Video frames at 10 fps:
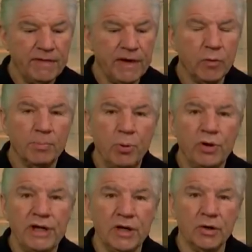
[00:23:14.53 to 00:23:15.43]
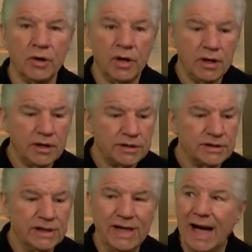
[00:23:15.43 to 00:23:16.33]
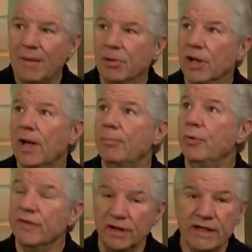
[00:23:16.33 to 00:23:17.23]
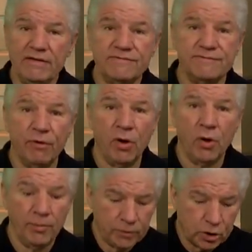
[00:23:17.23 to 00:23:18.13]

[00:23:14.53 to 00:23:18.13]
They were put here to gobble up when the leaves fall,